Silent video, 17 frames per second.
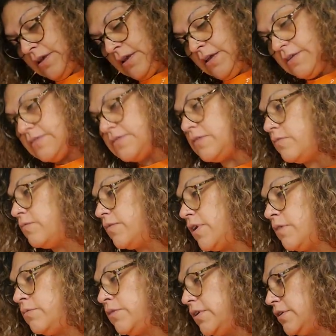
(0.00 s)
So what
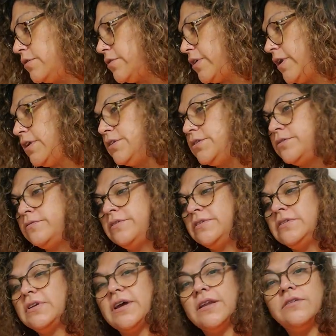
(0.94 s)
I'm gonna try to do
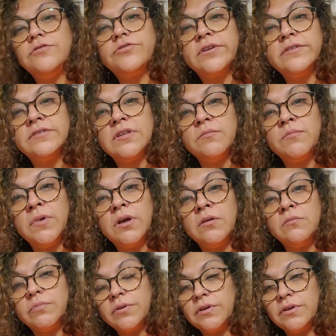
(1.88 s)
is kind of dress them
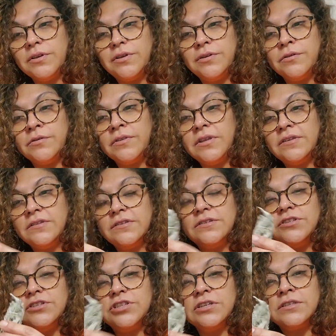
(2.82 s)
up. You know, this
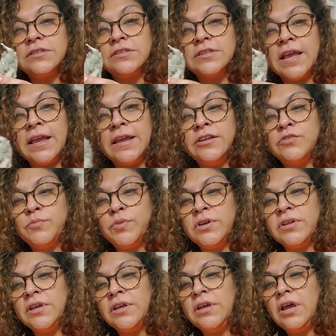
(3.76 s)
is just sage,
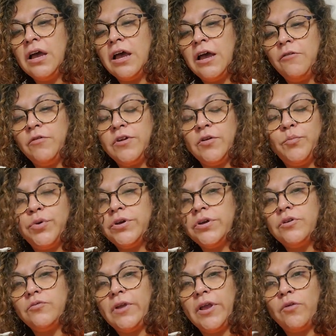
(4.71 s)
but I want to
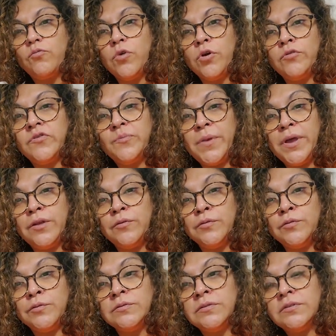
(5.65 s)
put like rose
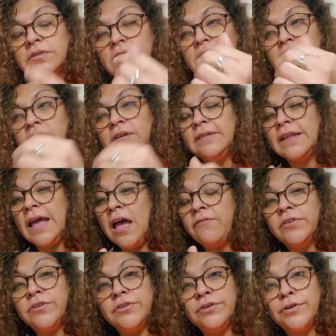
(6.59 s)
petals,
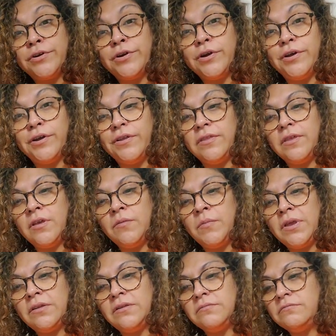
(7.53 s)
lavender on them,
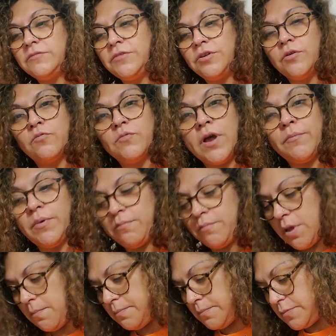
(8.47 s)
and, you know, wrap them
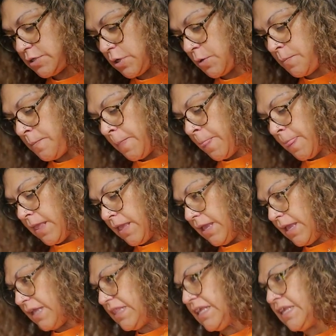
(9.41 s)
up. So,
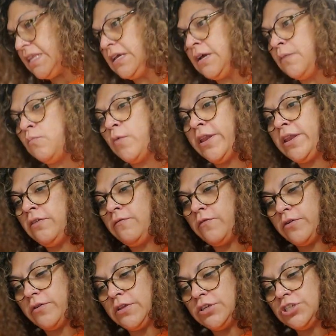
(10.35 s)
and then I'm waiting
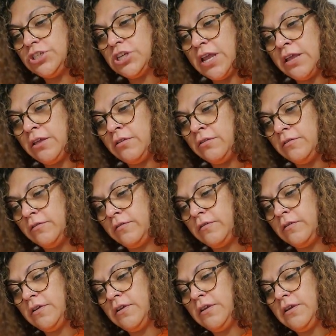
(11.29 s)
for the
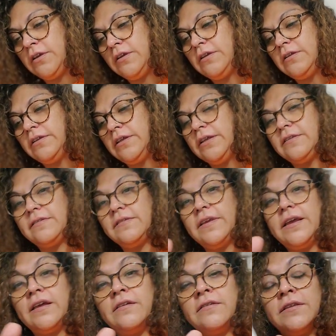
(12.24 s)
shells. Let's see
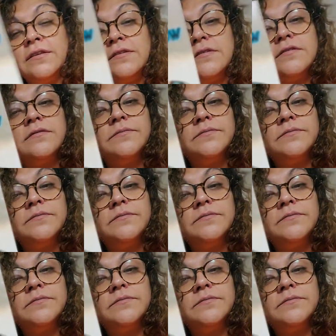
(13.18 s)
how this.